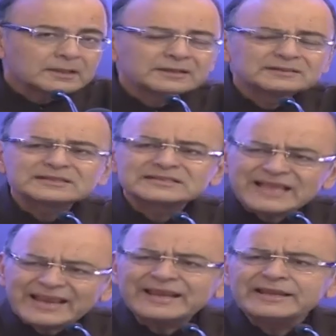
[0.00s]
The
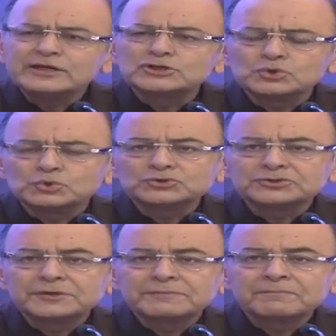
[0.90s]
second
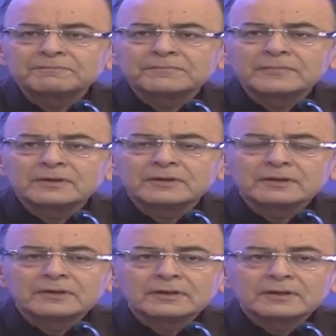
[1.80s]
issues
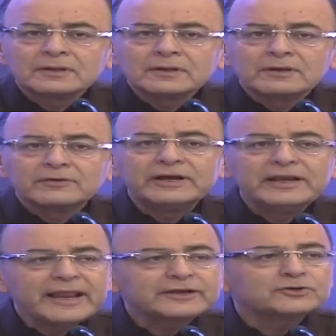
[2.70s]

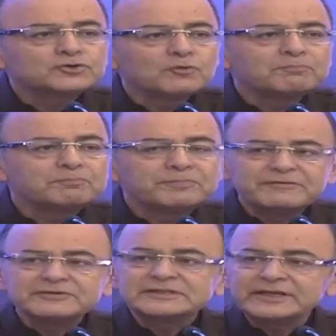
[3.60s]
relate to
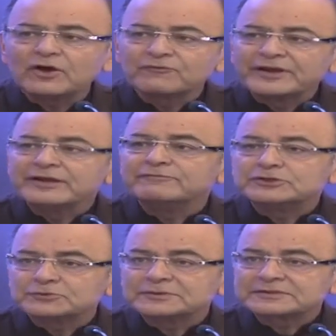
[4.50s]
privacy of
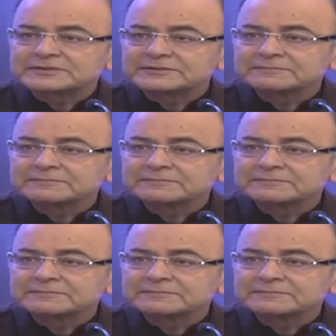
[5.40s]
individuals.